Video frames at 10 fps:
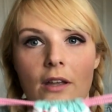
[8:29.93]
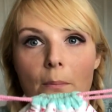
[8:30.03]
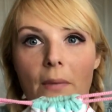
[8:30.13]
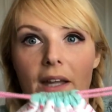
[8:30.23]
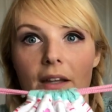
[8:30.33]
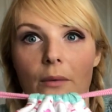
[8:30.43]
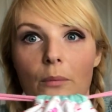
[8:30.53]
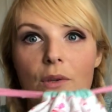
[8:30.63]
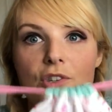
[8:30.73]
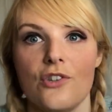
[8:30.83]
bag,
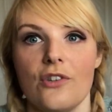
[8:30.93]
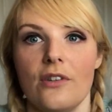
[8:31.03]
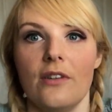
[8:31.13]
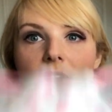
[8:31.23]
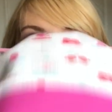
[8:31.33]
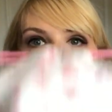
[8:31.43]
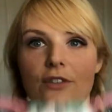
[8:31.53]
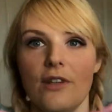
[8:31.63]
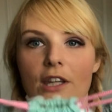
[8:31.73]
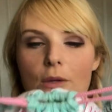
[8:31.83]
which is
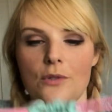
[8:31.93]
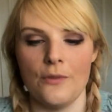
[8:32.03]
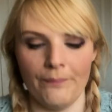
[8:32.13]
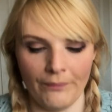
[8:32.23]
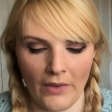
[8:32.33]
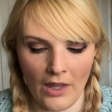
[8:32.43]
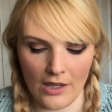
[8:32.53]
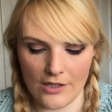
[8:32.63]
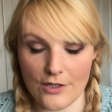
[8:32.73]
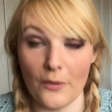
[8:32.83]
really cute.
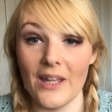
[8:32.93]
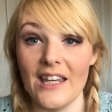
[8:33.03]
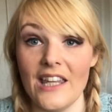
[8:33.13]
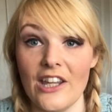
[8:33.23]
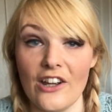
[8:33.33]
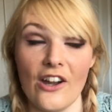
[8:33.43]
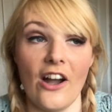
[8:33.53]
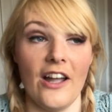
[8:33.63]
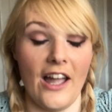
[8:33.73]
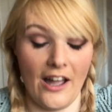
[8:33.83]
So in here
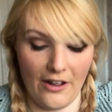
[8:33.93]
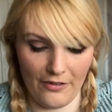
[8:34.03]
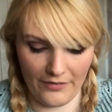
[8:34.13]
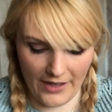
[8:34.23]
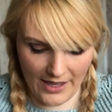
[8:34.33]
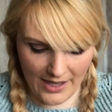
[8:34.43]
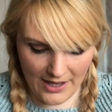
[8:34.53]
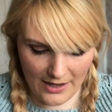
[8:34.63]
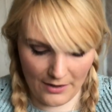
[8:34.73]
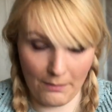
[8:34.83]
I have
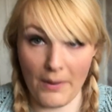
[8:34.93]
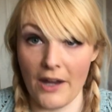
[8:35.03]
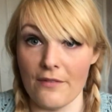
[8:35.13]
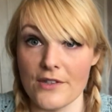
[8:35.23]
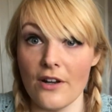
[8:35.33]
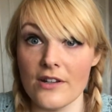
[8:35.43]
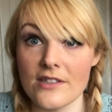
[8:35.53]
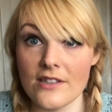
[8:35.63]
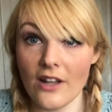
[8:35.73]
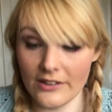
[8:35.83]
a pair of
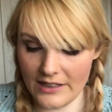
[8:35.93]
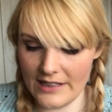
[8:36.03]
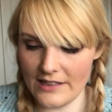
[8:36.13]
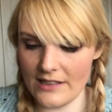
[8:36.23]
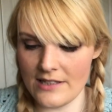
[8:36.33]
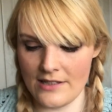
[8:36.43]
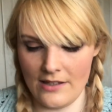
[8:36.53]
socks on the needles.